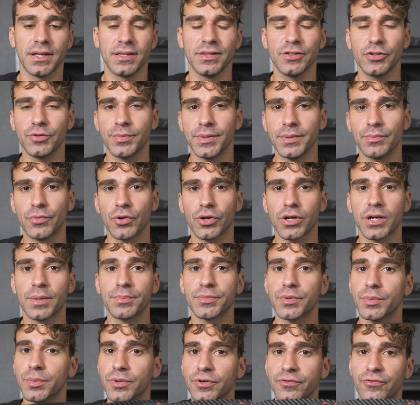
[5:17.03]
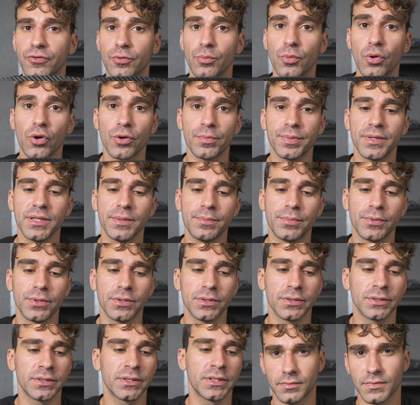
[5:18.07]
a little bit more comfortable for more
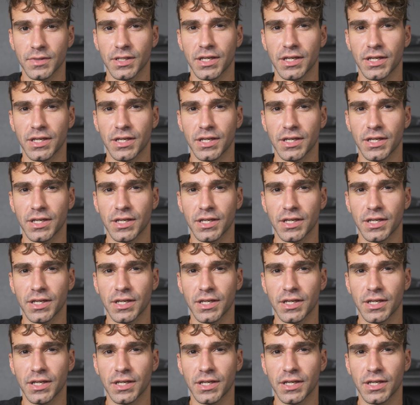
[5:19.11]
people,